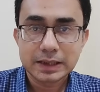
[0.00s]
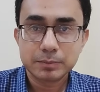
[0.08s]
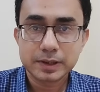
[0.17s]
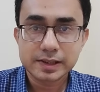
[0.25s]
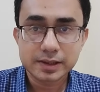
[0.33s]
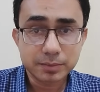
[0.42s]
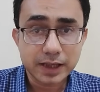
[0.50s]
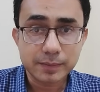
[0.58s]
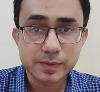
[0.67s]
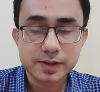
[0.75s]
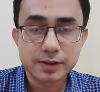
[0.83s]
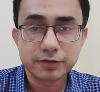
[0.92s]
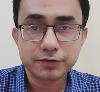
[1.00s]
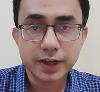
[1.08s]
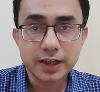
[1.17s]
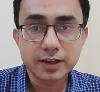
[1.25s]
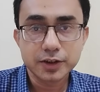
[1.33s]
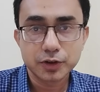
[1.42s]
But sometimes the
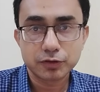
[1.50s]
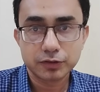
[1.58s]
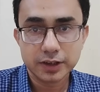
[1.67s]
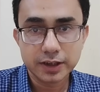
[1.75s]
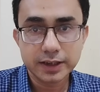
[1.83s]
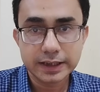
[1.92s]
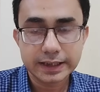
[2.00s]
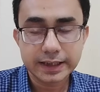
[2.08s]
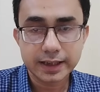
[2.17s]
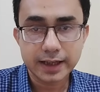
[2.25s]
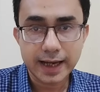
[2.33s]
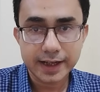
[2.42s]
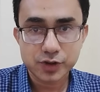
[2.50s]
failure of learning can